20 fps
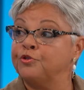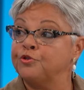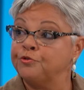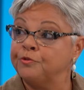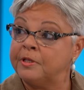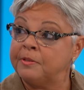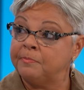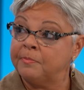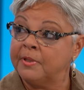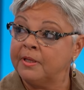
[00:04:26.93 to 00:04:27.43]

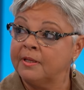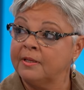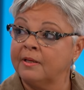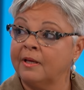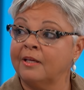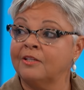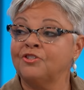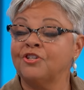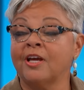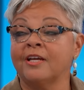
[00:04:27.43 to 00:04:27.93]
treatment
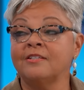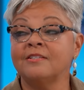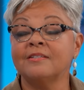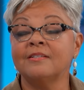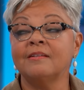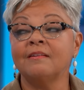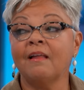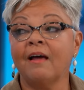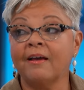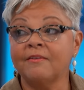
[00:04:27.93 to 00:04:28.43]
and changes
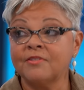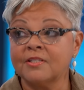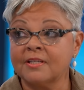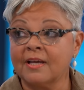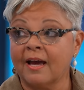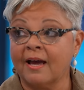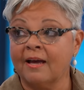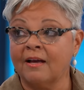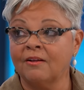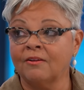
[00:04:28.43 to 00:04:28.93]
in
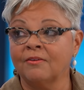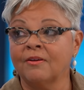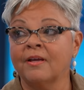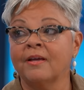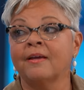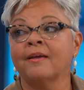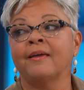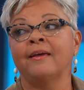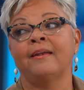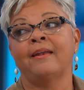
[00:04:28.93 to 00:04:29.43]
lifestyle
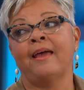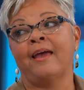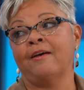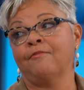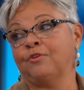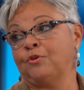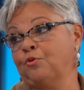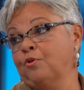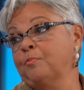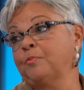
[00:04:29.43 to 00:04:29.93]
can
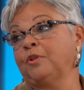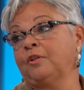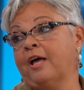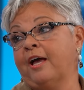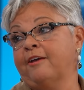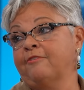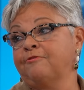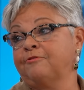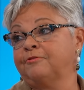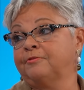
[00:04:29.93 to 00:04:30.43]
have a normal
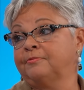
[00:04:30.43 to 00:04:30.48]
life.